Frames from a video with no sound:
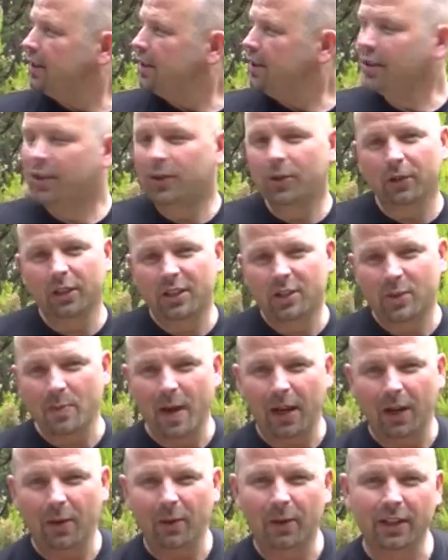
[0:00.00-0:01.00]
You could only
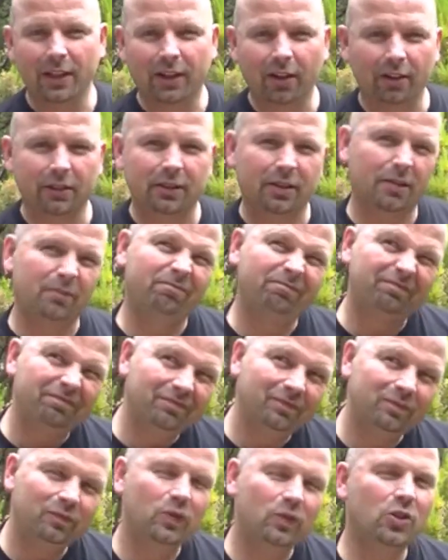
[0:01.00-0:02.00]
smell it when you got
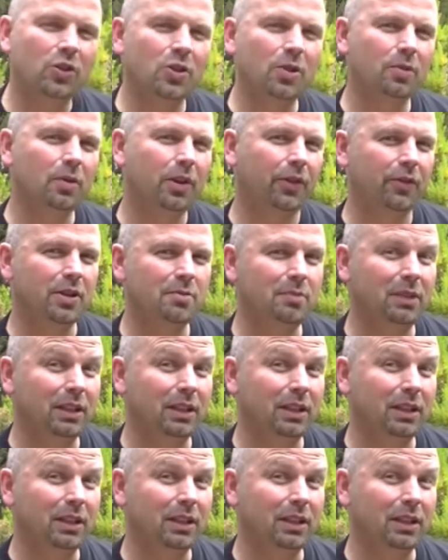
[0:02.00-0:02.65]
2-3